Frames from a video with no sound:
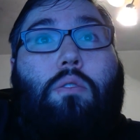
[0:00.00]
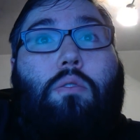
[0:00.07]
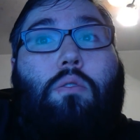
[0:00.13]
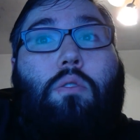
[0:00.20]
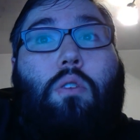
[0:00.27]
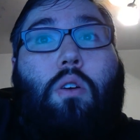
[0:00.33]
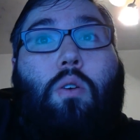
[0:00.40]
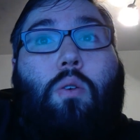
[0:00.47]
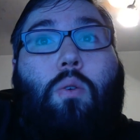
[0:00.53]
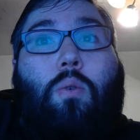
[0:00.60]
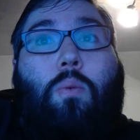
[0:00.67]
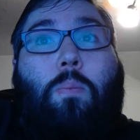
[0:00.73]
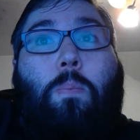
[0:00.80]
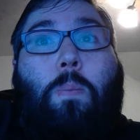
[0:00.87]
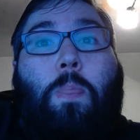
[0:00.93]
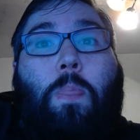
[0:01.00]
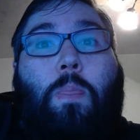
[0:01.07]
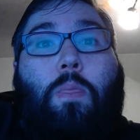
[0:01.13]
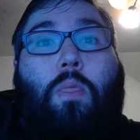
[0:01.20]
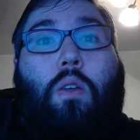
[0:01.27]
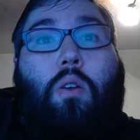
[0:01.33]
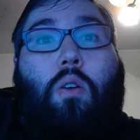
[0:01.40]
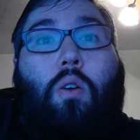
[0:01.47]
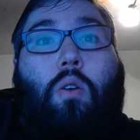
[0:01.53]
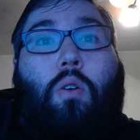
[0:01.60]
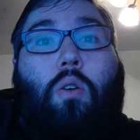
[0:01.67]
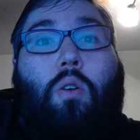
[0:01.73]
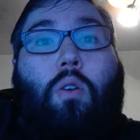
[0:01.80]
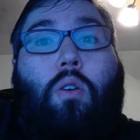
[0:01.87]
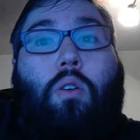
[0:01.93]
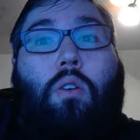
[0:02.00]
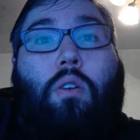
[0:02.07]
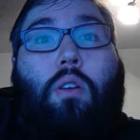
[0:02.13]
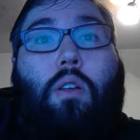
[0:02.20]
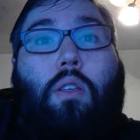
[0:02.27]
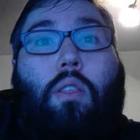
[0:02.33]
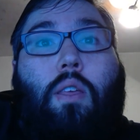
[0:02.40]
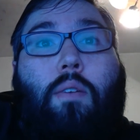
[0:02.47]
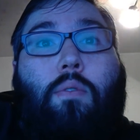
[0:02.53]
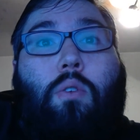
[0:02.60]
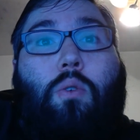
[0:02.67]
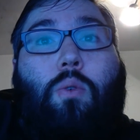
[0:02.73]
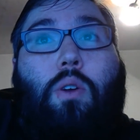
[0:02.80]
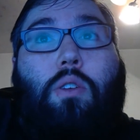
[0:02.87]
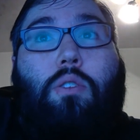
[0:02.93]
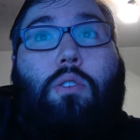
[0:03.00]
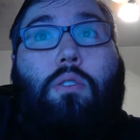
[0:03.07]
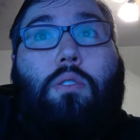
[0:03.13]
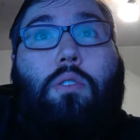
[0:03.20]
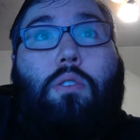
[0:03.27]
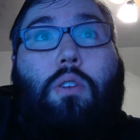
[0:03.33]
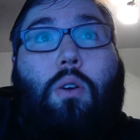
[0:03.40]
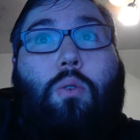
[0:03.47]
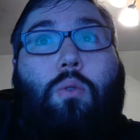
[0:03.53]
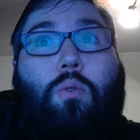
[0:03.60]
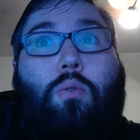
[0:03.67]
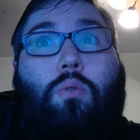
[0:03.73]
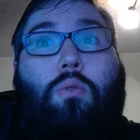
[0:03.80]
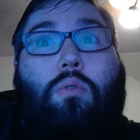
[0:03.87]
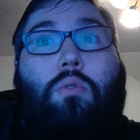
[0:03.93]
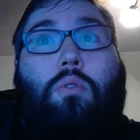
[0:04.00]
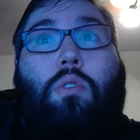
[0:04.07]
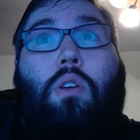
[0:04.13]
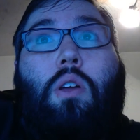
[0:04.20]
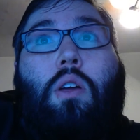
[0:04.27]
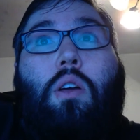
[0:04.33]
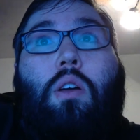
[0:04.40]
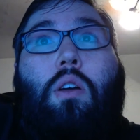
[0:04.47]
So there are 11 questions in total.